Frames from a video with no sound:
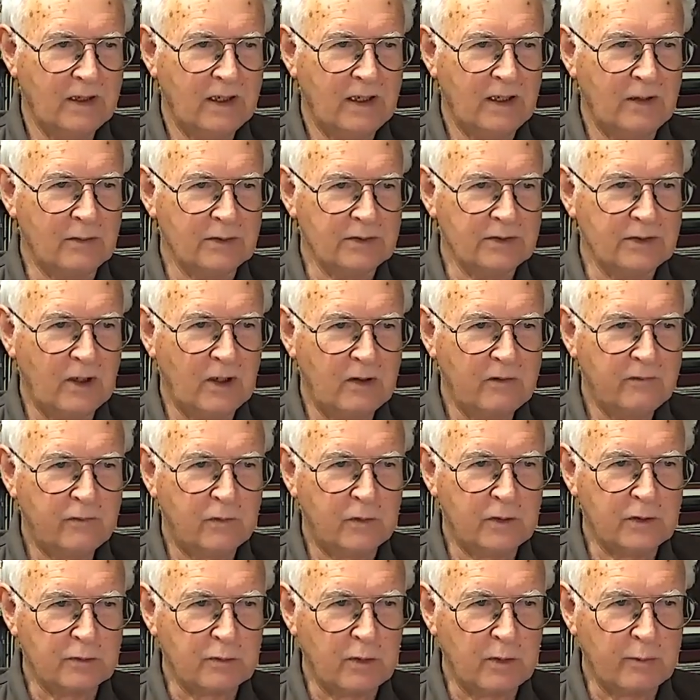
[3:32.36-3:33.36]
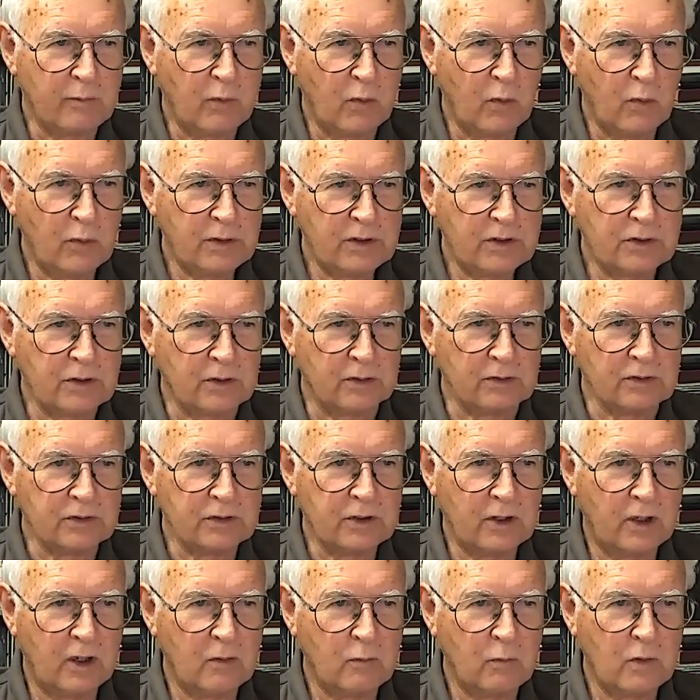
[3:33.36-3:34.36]
He was known for his reportage on
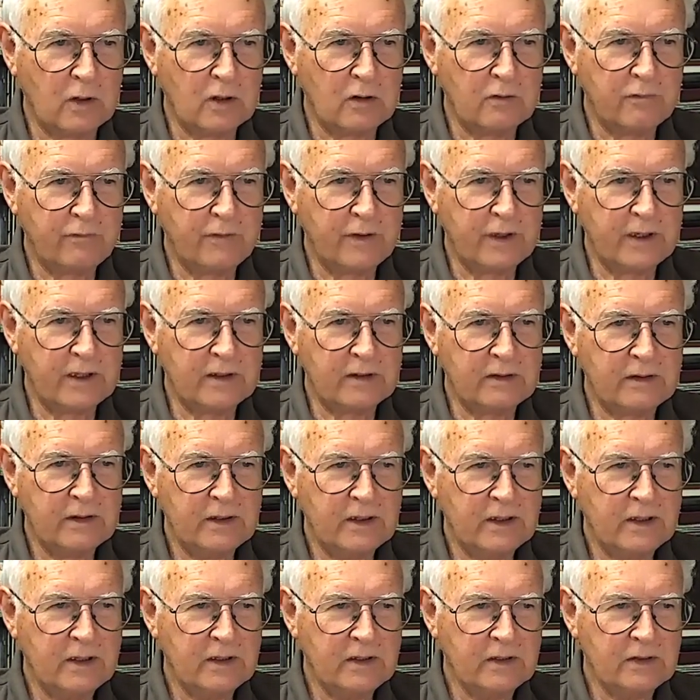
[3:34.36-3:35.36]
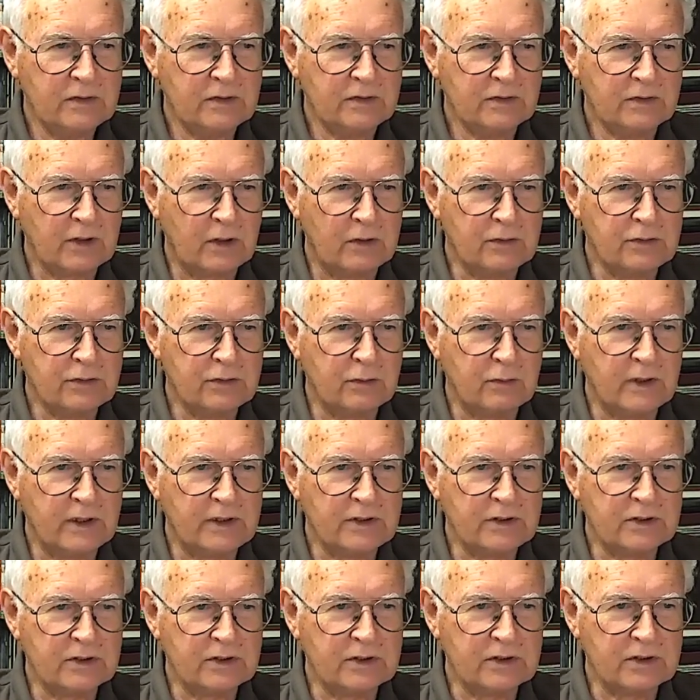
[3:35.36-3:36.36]
child welfare, social
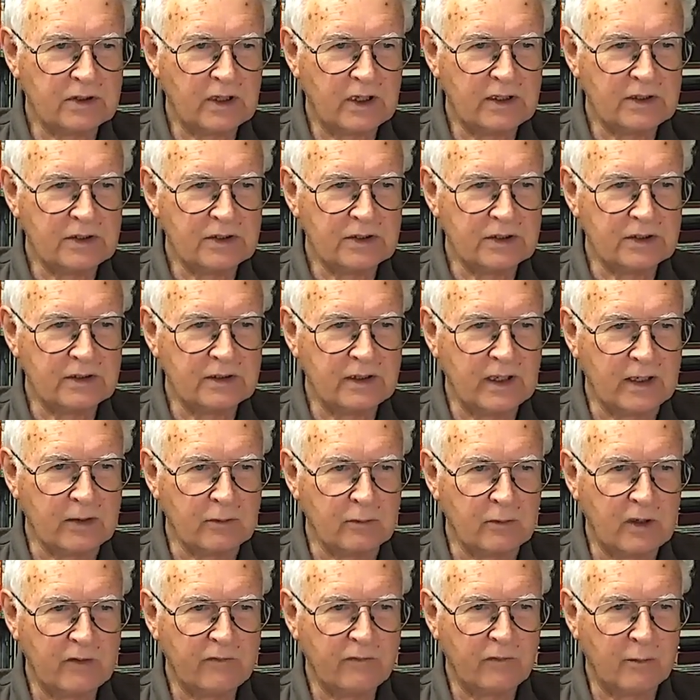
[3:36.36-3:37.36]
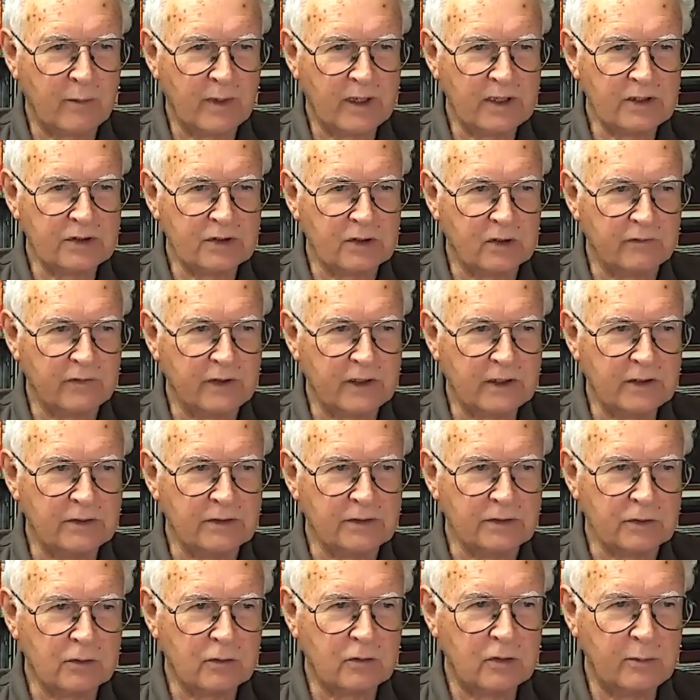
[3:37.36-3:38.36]
legislation, and reformation of
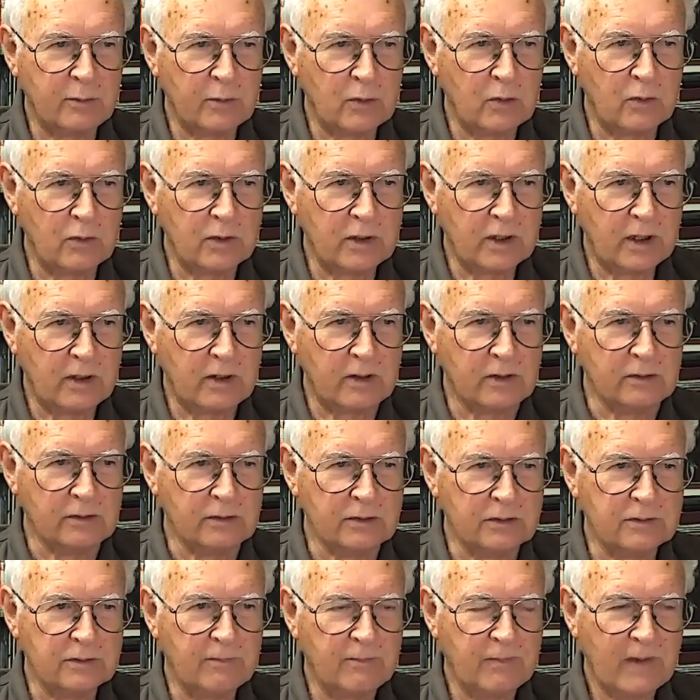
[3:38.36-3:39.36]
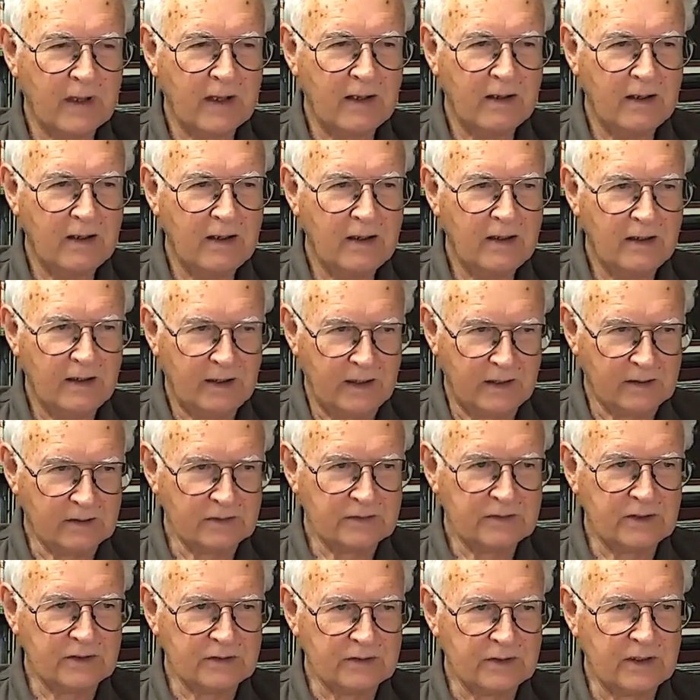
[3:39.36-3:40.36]
England's criminal codes. And it
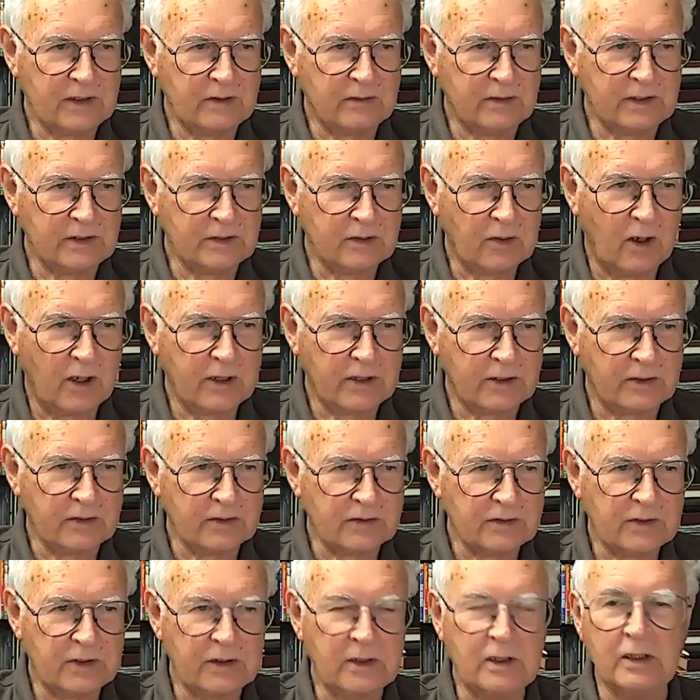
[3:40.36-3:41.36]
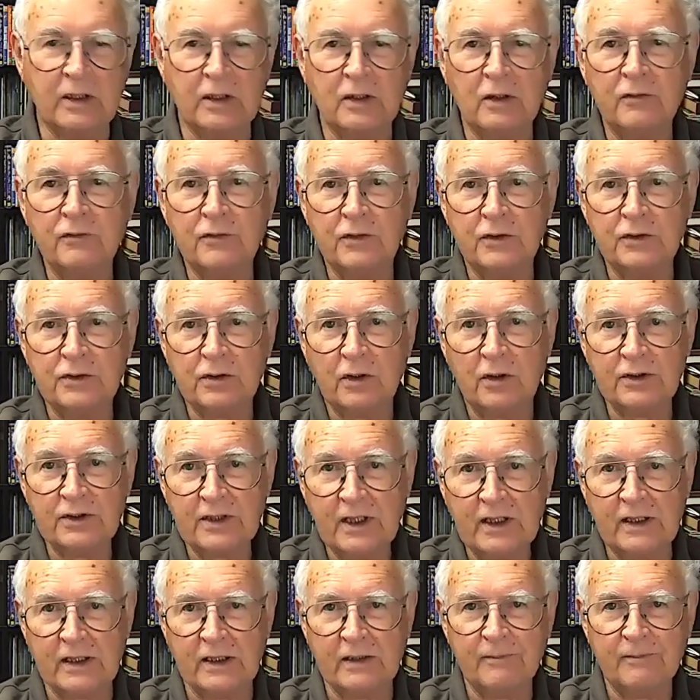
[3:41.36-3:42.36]
says here he died in the sinking of the
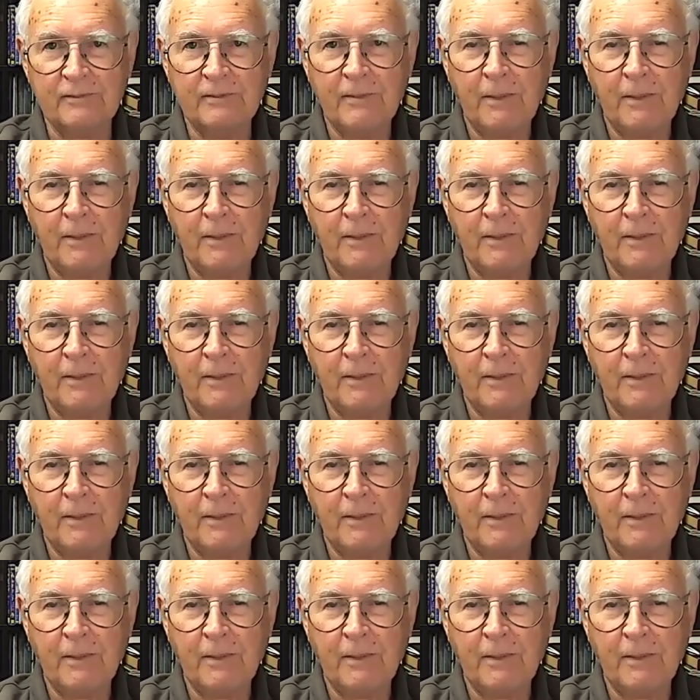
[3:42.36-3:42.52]
Titanic.